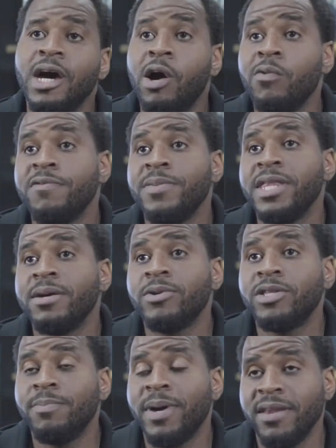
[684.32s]
How we've been able
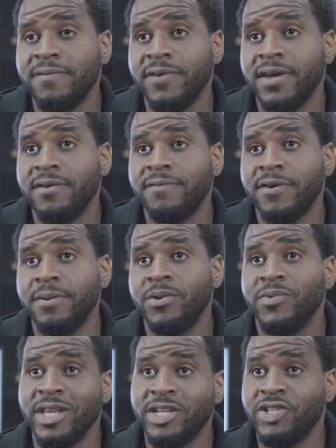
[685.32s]
to benefit from the
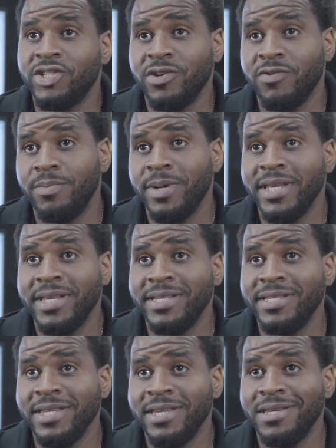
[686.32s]
relationship with
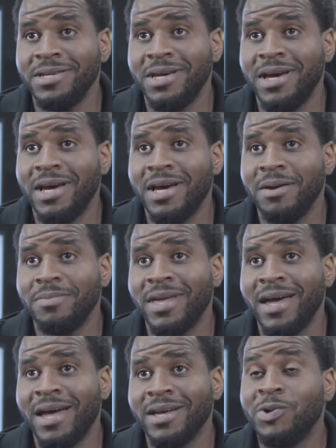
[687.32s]
BADC
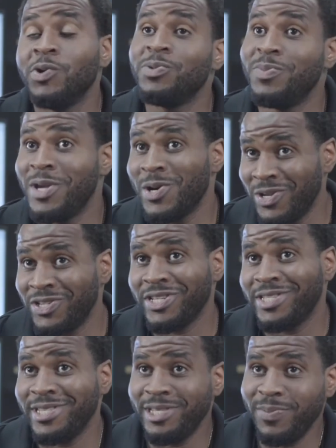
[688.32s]
that goes beyond
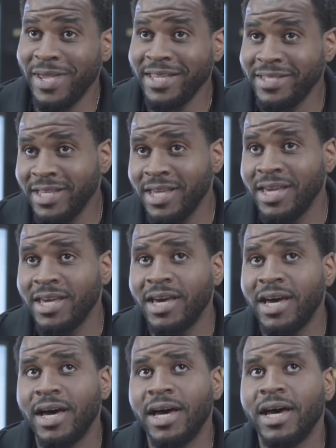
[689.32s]
just the space.
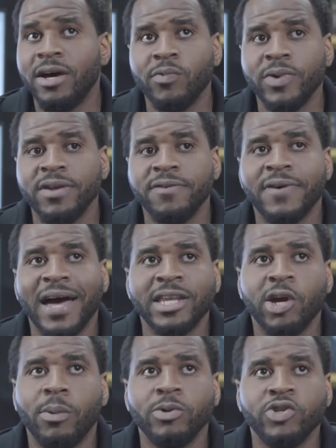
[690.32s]
We've had
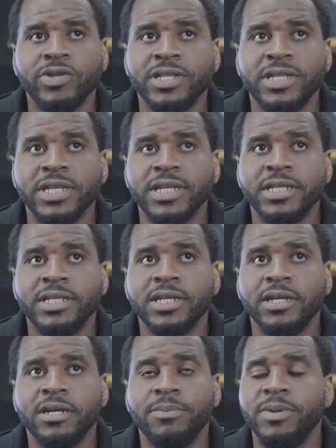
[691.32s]
the opportunity
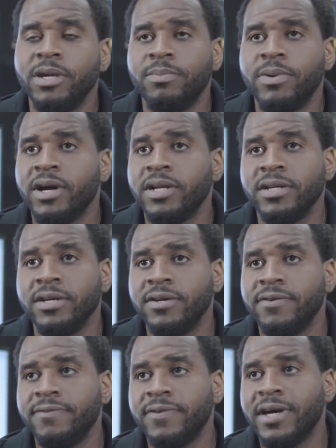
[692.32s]
to be a part of